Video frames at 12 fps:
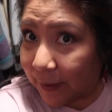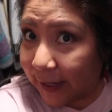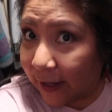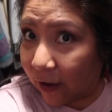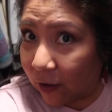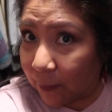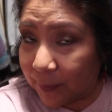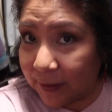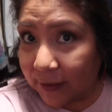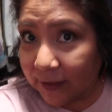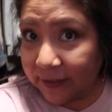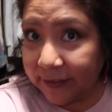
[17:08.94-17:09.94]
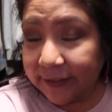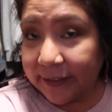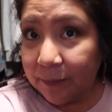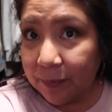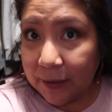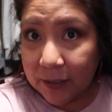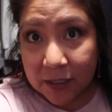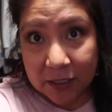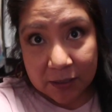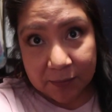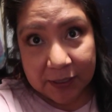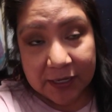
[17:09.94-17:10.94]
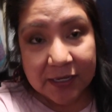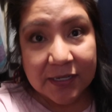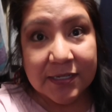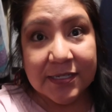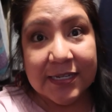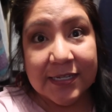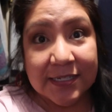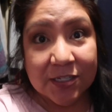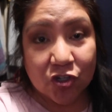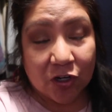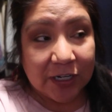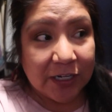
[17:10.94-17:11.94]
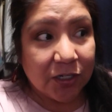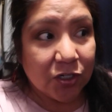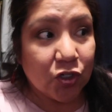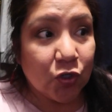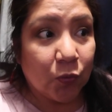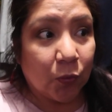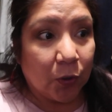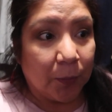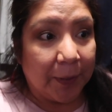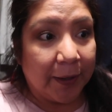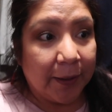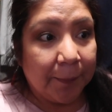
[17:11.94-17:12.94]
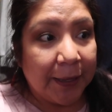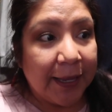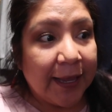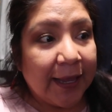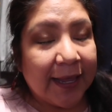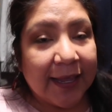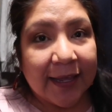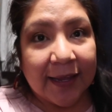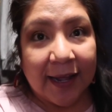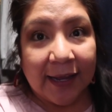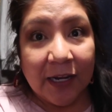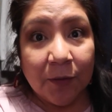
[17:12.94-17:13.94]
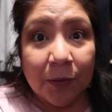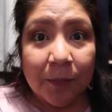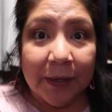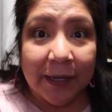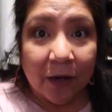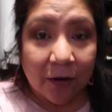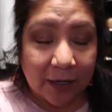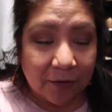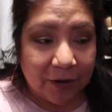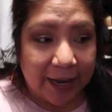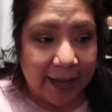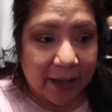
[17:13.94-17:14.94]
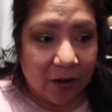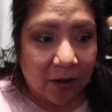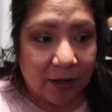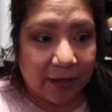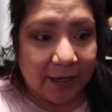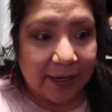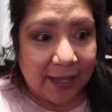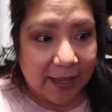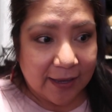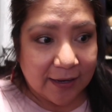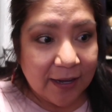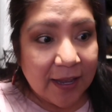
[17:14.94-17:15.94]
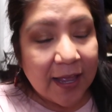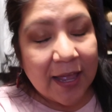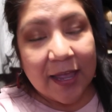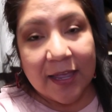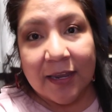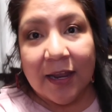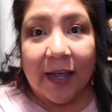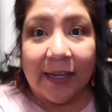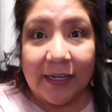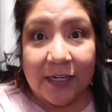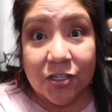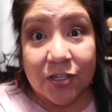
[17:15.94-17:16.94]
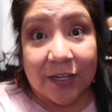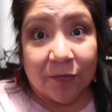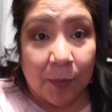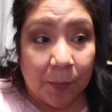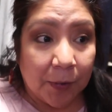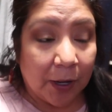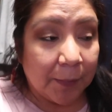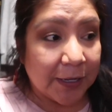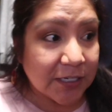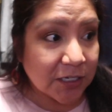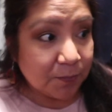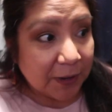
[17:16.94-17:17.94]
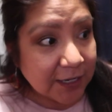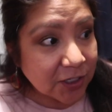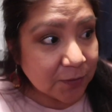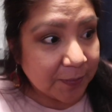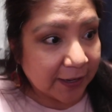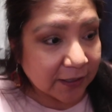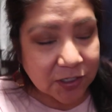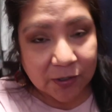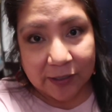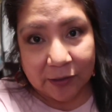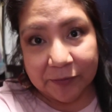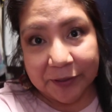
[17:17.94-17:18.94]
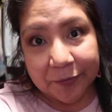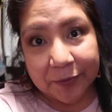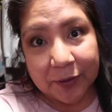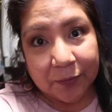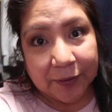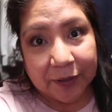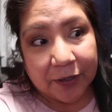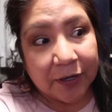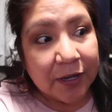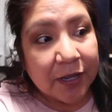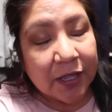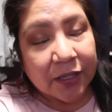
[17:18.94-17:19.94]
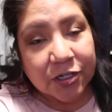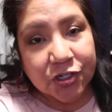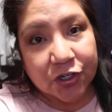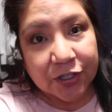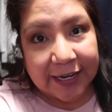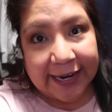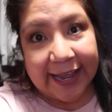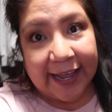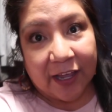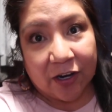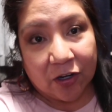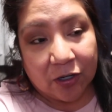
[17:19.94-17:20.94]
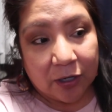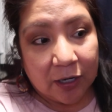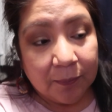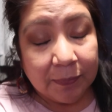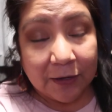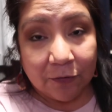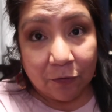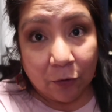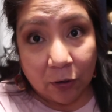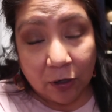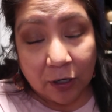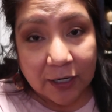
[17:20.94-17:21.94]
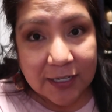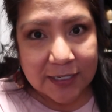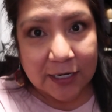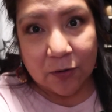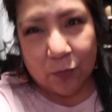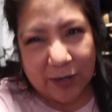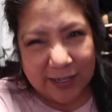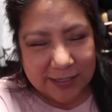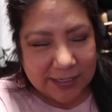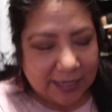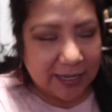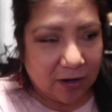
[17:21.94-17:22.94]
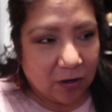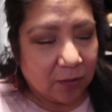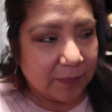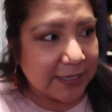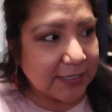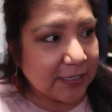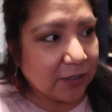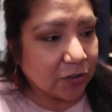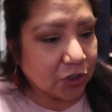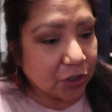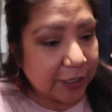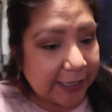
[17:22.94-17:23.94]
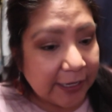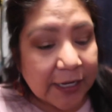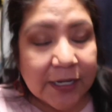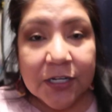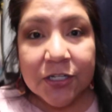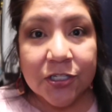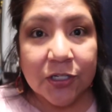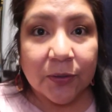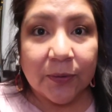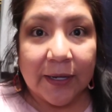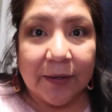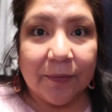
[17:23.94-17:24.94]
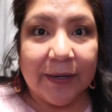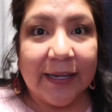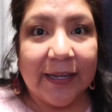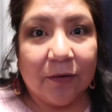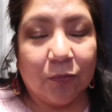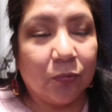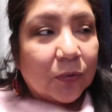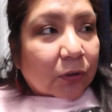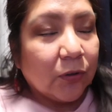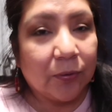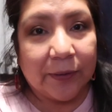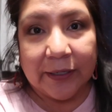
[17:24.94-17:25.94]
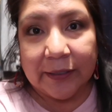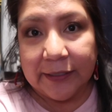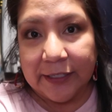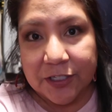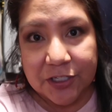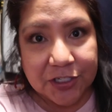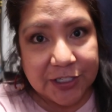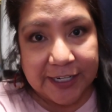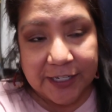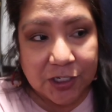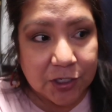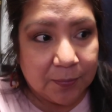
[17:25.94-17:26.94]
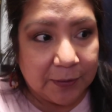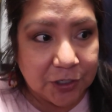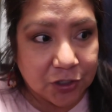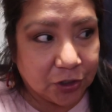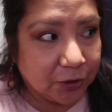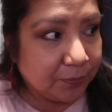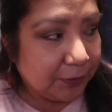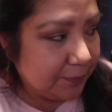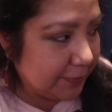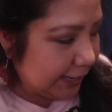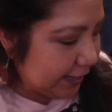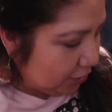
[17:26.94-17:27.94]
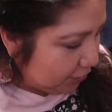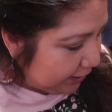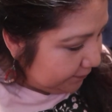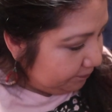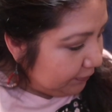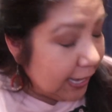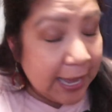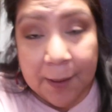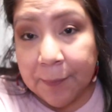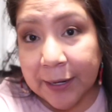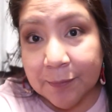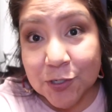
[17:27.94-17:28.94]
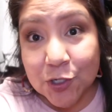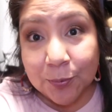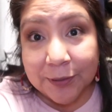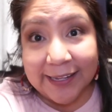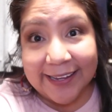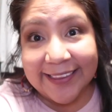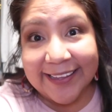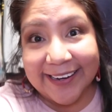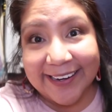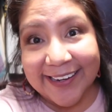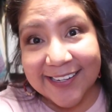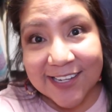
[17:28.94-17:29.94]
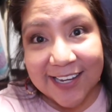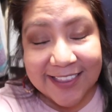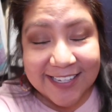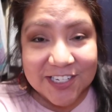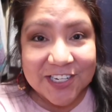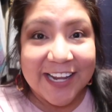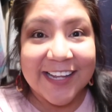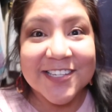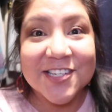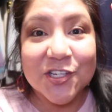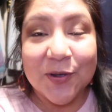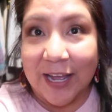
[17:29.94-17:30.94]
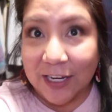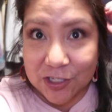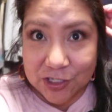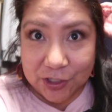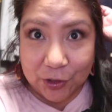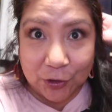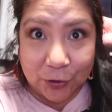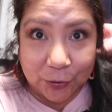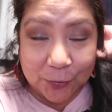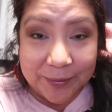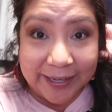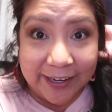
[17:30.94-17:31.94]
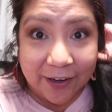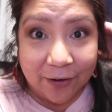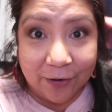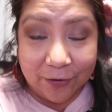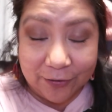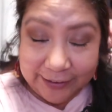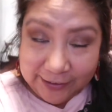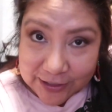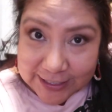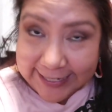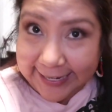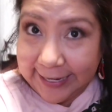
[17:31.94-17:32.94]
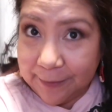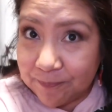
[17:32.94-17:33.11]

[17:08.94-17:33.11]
my hair up in a clip because it's starting to warm up and I need to put my caregiver hat on again and I need to give my mom a sponge bath so I didn't really want to wear the shirt that I had on before because I don't want it to get all messy or dirty so I went ahead real quickly just changed my shirt put my hair up but I'm super glad that I got the chance to actually curl my hair earlier today